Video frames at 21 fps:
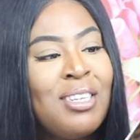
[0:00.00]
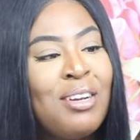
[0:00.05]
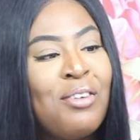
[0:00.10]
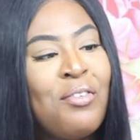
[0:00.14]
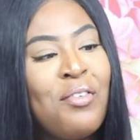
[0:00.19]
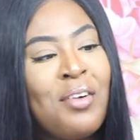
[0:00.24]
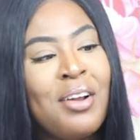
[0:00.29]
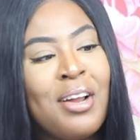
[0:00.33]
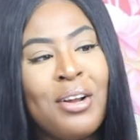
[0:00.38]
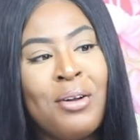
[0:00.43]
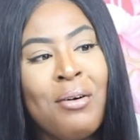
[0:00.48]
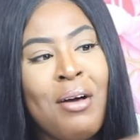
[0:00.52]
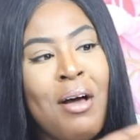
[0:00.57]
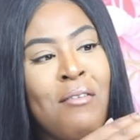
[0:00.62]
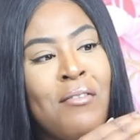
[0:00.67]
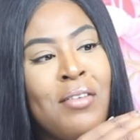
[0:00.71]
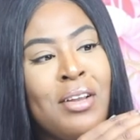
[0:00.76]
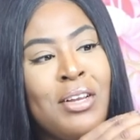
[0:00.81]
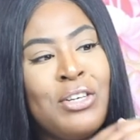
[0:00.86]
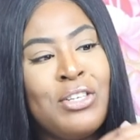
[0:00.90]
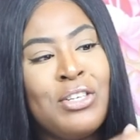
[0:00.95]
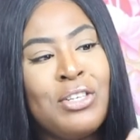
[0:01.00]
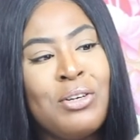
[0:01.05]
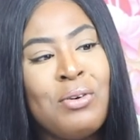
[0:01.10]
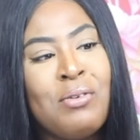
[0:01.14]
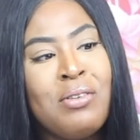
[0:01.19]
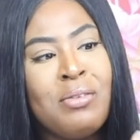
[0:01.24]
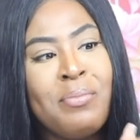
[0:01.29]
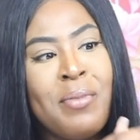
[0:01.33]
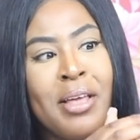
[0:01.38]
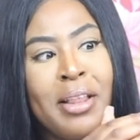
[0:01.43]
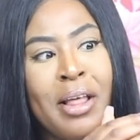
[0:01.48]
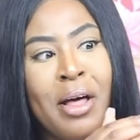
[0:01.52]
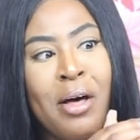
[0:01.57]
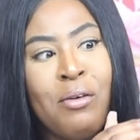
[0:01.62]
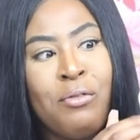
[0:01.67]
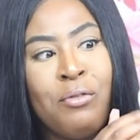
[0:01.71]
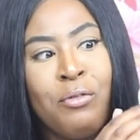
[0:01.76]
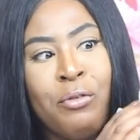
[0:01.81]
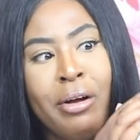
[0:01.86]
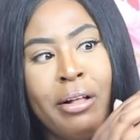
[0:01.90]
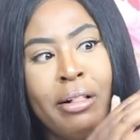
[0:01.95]
different. I don't have any shoes made
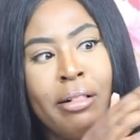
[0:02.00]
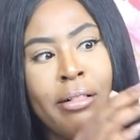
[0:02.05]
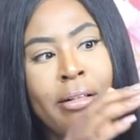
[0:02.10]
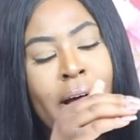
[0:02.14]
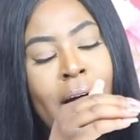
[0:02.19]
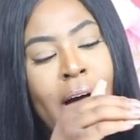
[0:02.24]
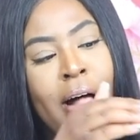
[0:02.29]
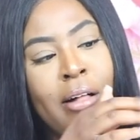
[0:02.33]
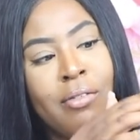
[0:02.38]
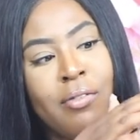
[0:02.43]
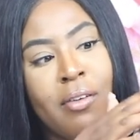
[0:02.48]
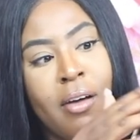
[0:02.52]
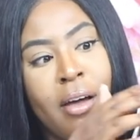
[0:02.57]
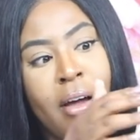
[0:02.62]
out of real calf